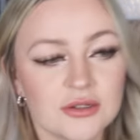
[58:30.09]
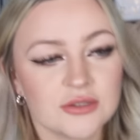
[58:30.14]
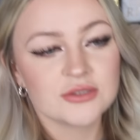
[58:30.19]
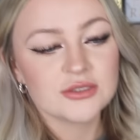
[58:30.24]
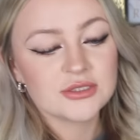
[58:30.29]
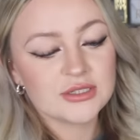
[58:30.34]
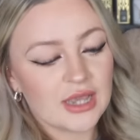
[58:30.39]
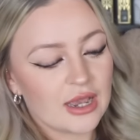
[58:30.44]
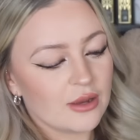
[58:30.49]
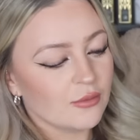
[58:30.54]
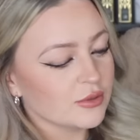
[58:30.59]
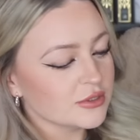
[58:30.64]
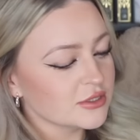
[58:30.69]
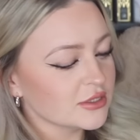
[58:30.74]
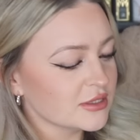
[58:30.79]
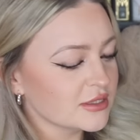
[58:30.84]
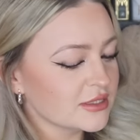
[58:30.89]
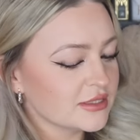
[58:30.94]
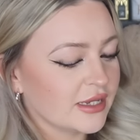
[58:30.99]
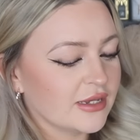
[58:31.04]
So yeah, I was
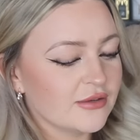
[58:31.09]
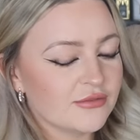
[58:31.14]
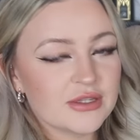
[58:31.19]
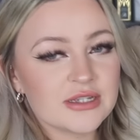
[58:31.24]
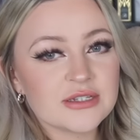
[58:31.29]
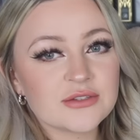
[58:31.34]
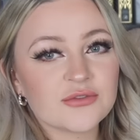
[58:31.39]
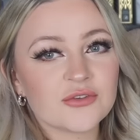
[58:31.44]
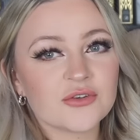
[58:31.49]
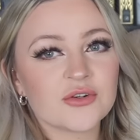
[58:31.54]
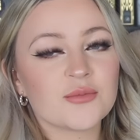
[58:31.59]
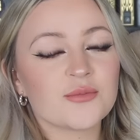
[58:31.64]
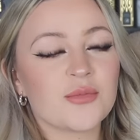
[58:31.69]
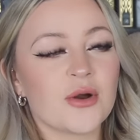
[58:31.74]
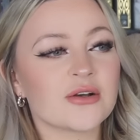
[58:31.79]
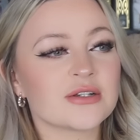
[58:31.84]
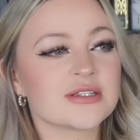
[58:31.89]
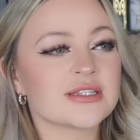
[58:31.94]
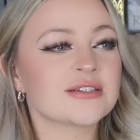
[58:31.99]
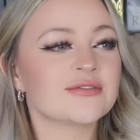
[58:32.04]
going to save these for an
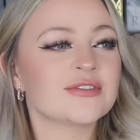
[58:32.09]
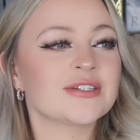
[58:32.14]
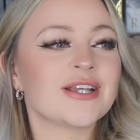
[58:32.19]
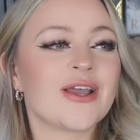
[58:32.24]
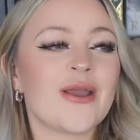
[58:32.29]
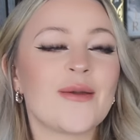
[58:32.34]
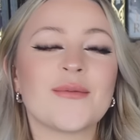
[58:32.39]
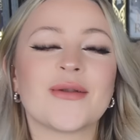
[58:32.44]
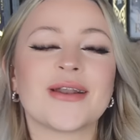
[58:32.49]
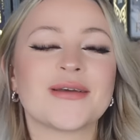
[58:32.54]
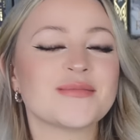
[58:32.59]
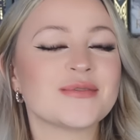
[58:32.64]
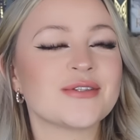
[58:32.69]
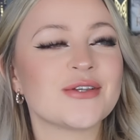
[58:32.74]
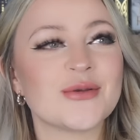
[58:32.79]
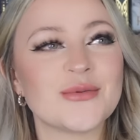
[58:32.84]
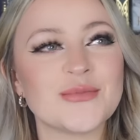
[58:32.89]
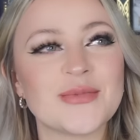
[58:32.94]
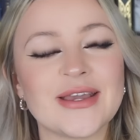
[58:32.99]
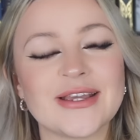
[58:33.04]
unboxing video, but I'm
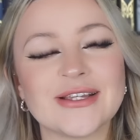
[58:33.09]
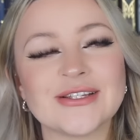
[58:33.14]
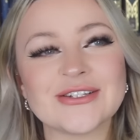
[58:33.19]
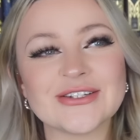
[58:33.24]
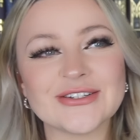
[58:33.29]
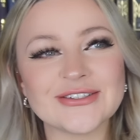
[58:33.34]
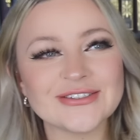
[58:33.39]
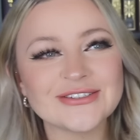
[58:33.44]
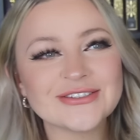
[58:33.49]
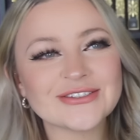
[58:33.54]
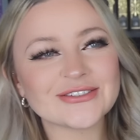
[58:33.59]
too impatient.